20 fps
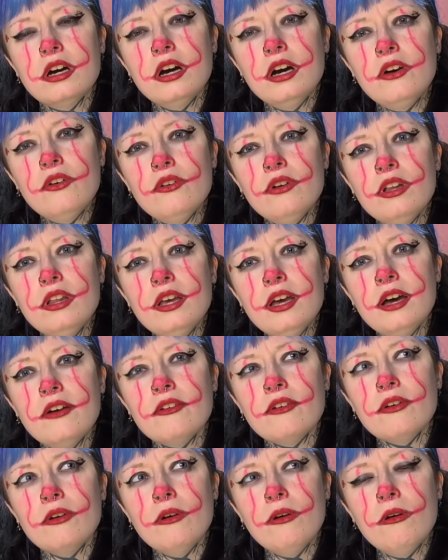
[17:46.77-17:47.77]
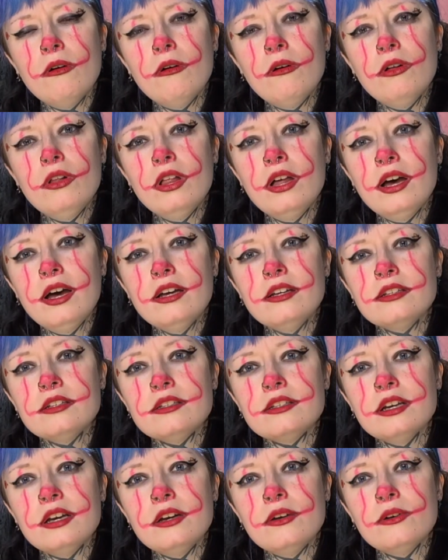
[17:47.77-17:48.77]
I really have a whole
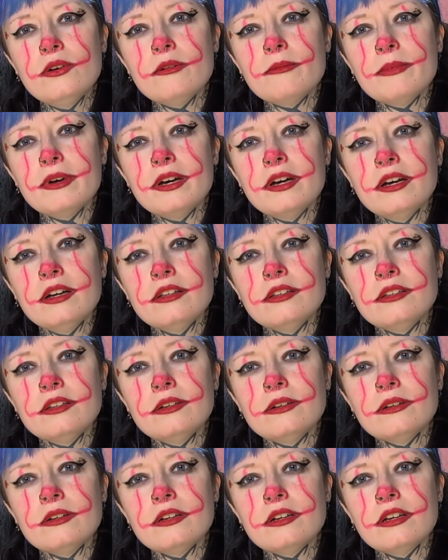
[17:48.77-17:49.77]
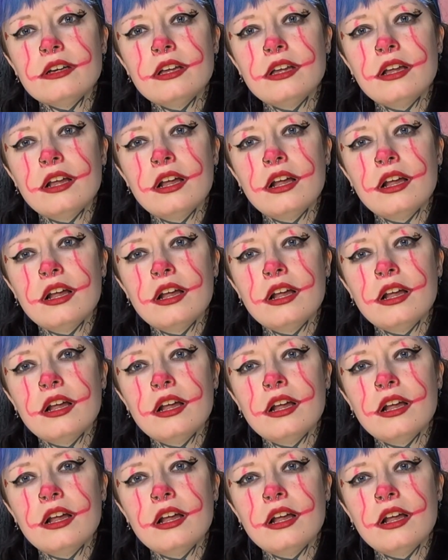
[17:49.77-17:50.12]
ass tattoo on my hand, don't I?